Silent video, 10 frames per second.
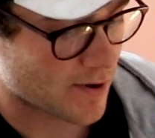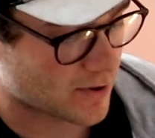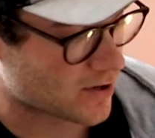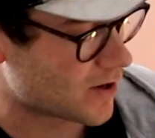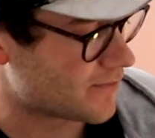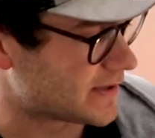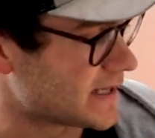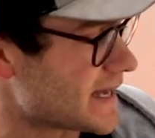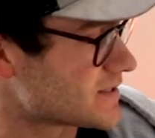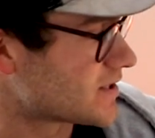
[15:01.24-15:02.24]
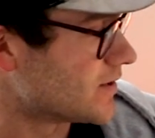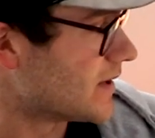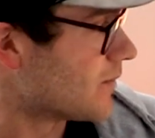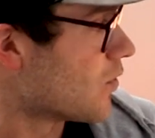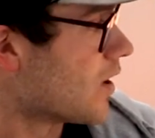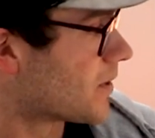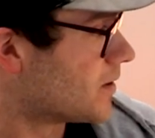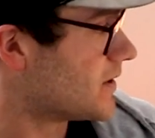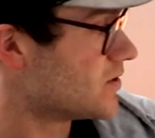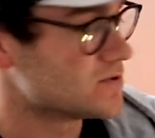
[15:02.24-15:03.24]
I'm going to hopefully execute it, what I'm
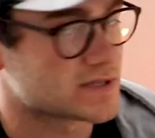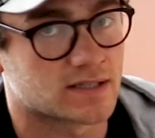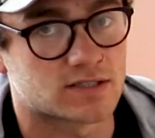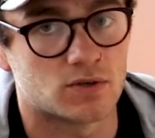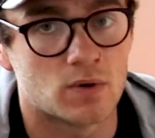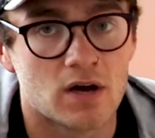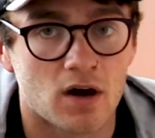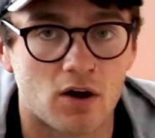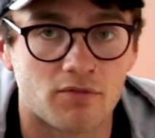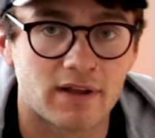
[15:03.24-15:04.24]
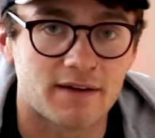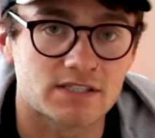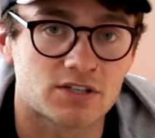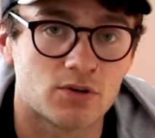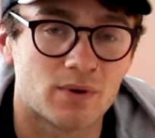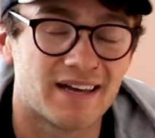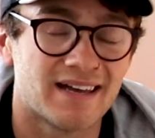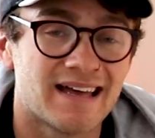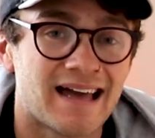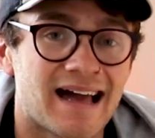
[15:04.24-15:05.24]
going to be using to hopefully execute
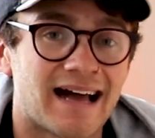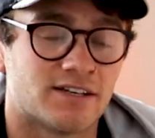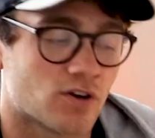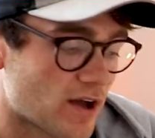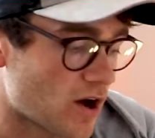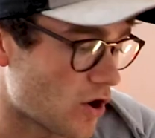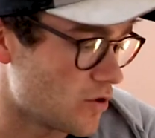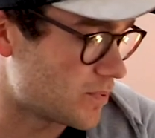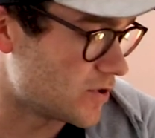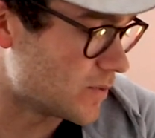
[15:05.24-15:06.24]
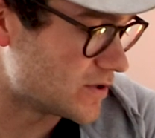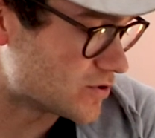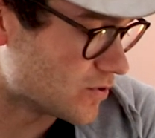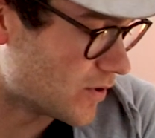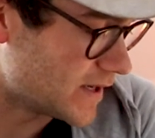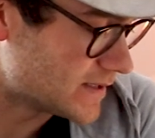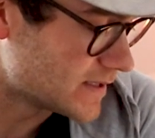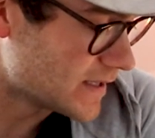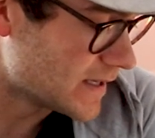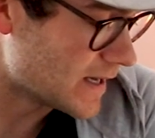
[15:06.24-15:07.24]
it, and I hope you enjoyed.
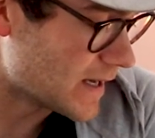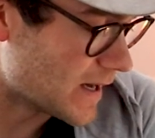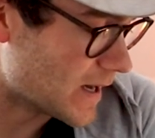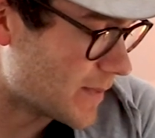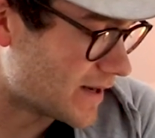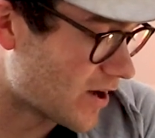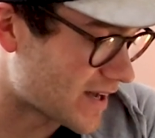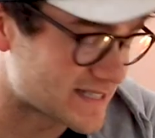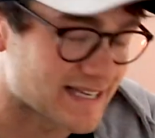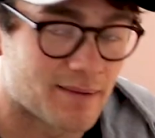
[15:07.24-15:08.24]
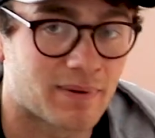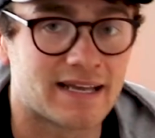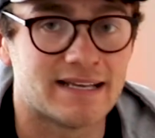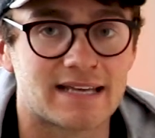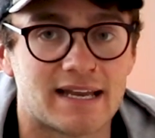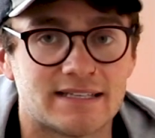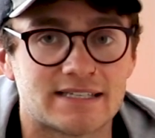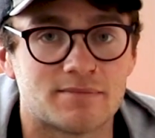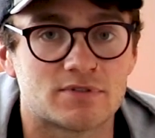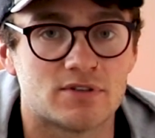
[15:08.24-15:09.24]
And like I say, please, any
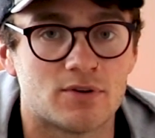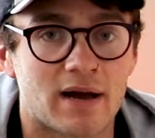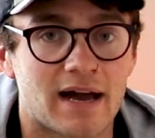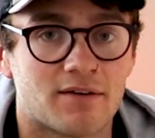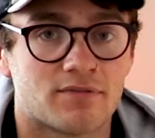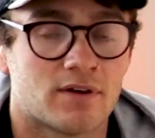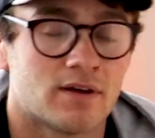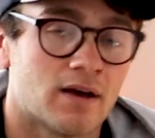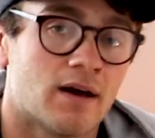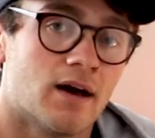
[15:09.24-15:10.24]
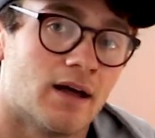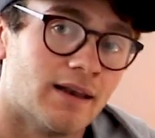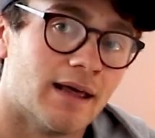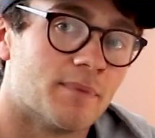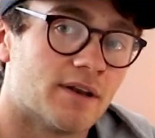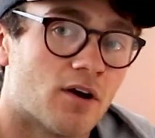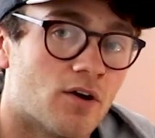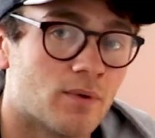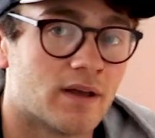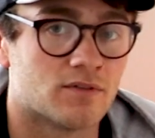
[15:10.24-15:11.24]
tips that you have, let me
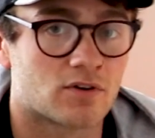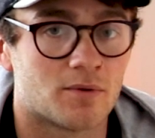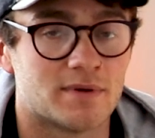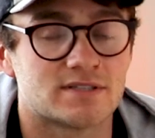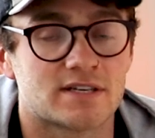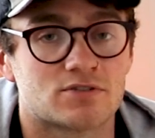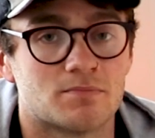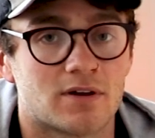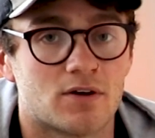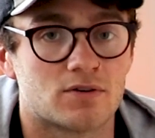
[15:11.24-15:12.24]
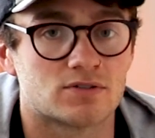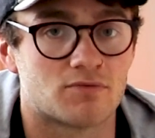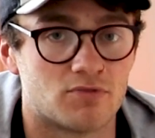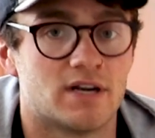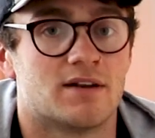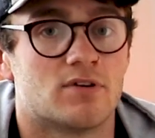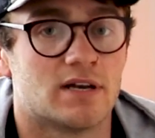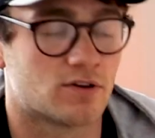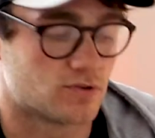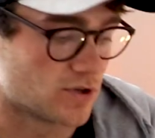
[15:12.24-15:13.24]
know in the comment section below, because I
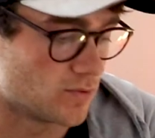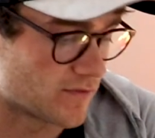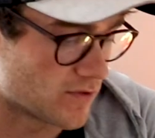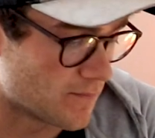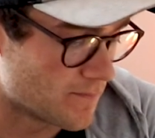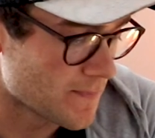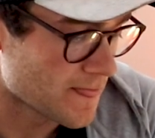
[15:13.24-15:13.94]
really could do with them.